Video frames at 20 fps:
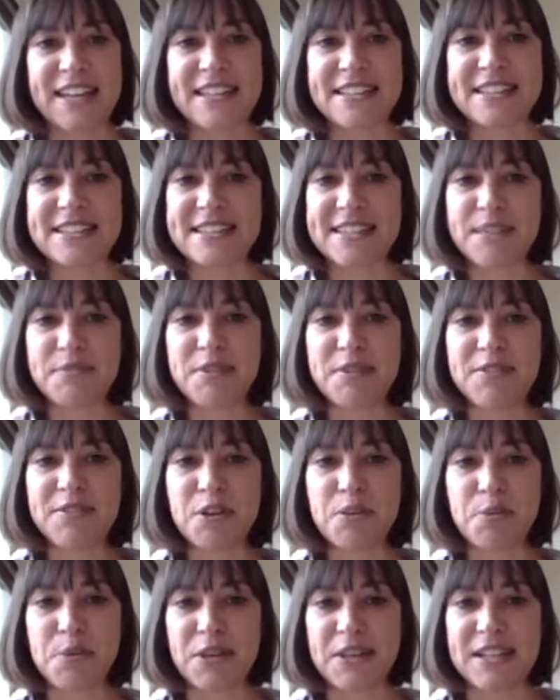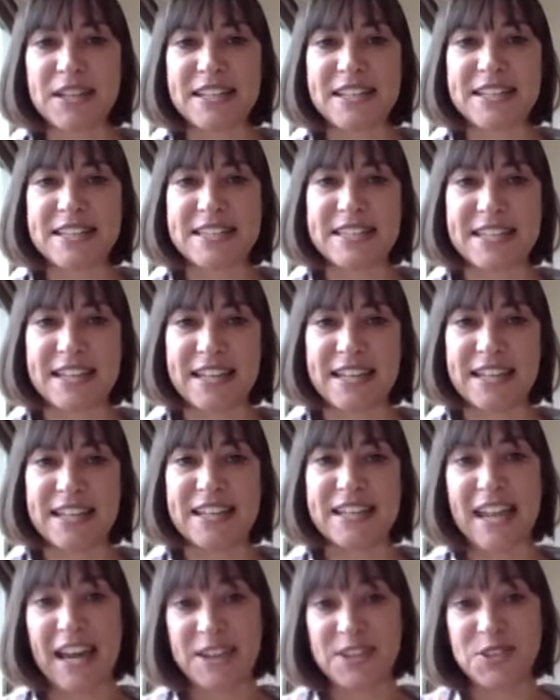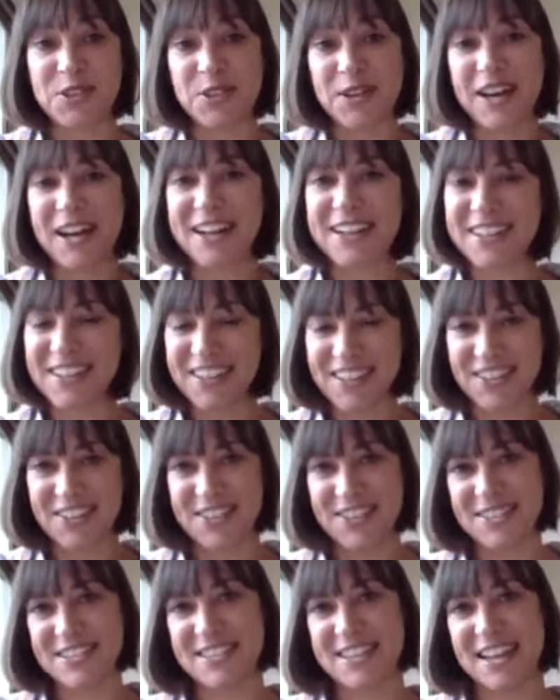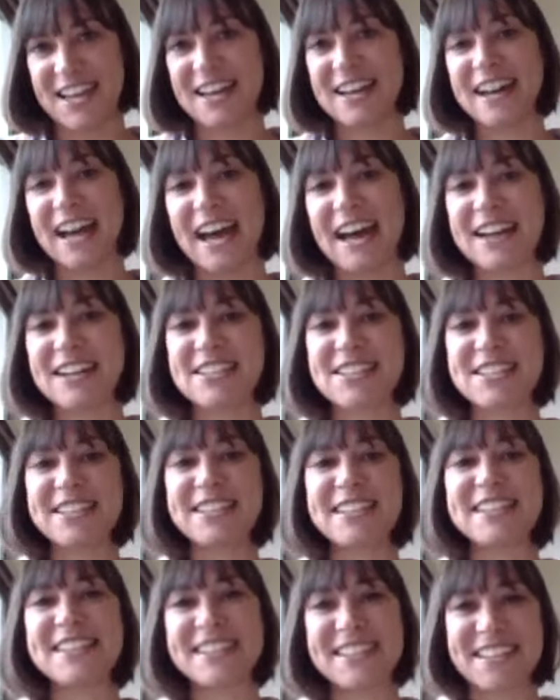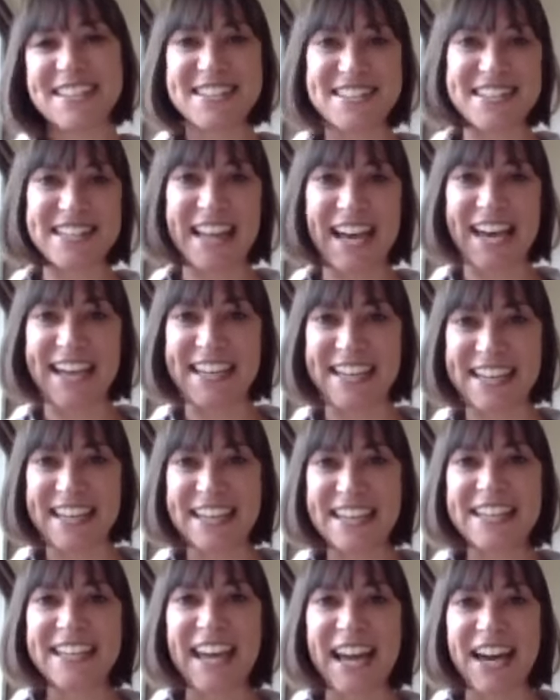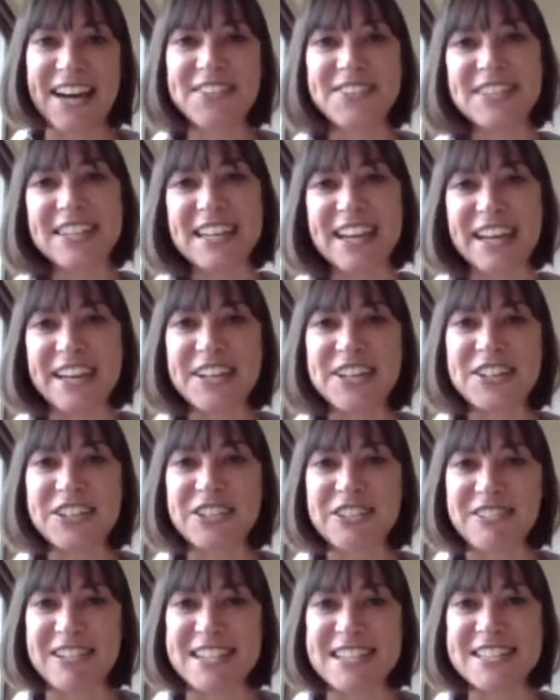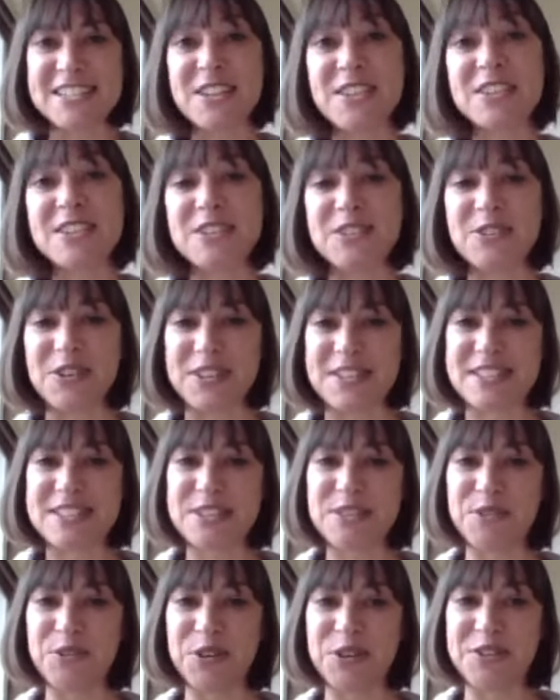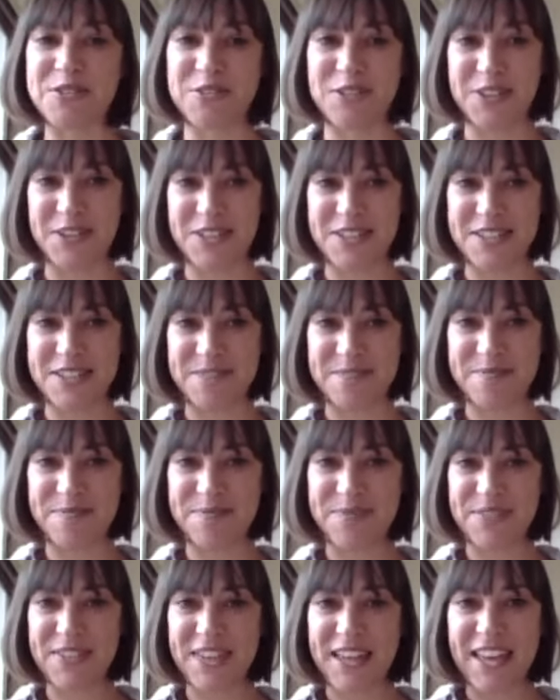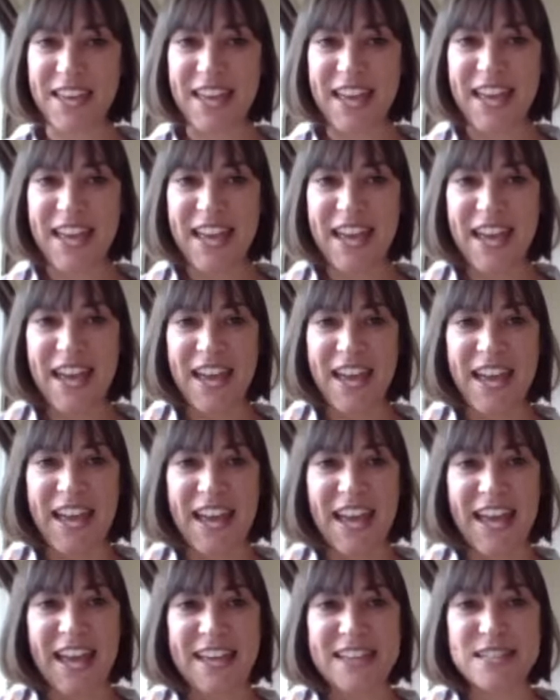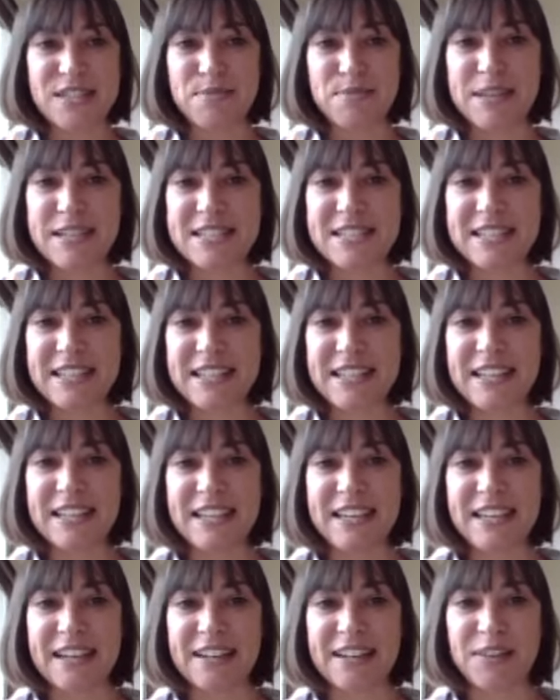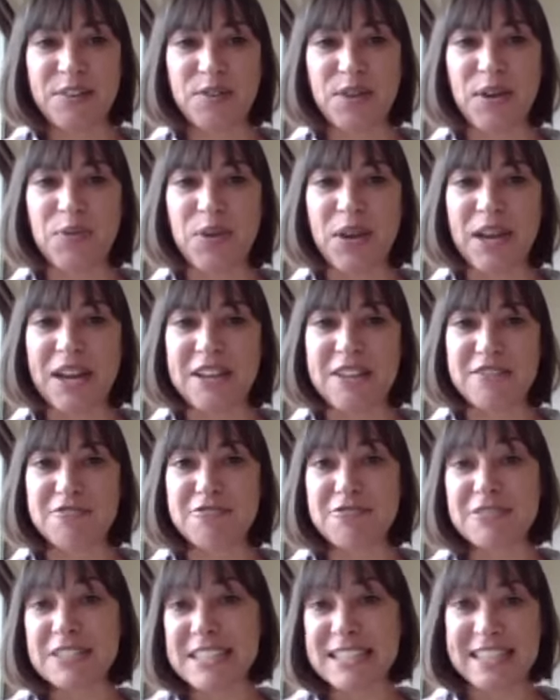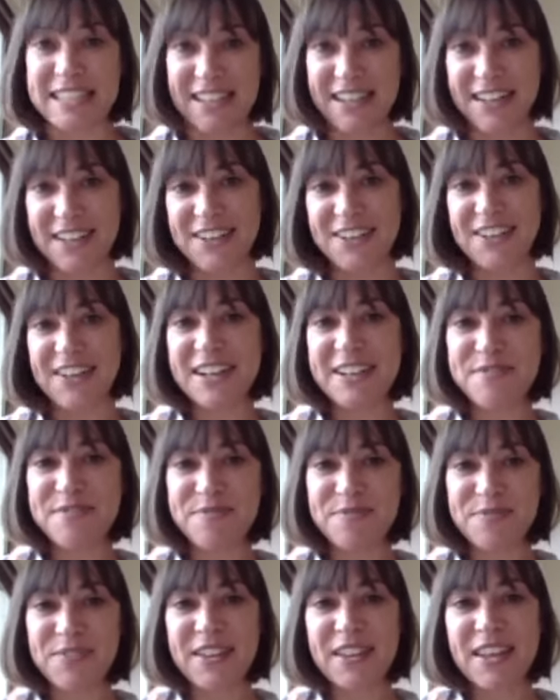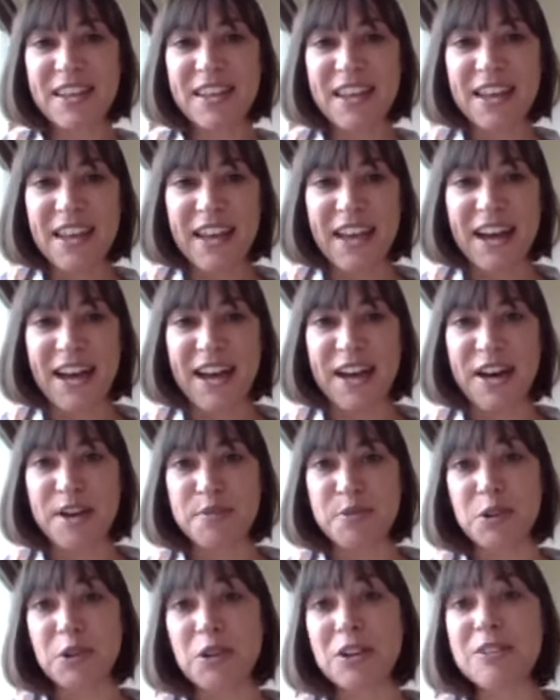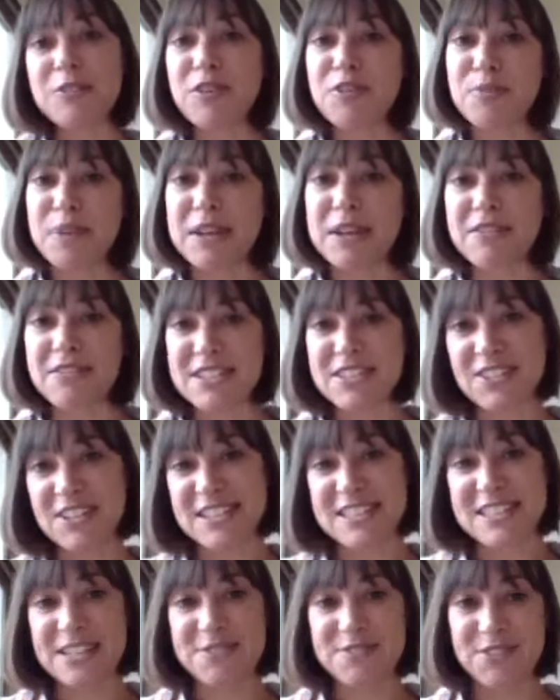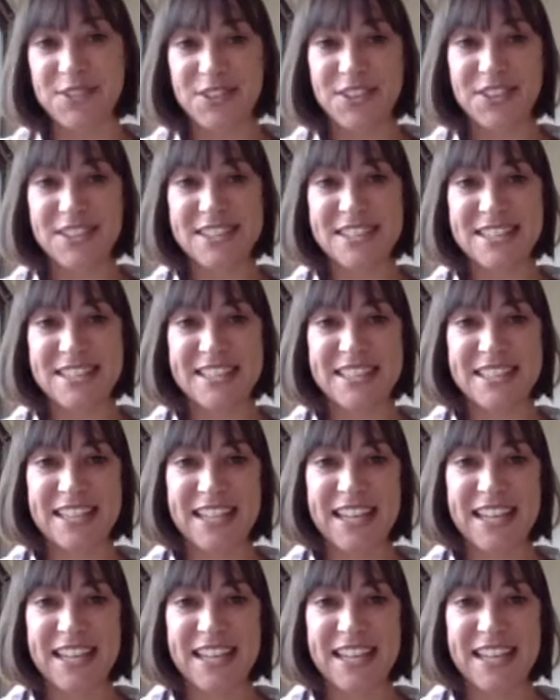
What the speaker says: Some of your body's natural hunger cues are actually things like having increased thoughts toward food, especially when we're really hungry, or if we've been restricting foods.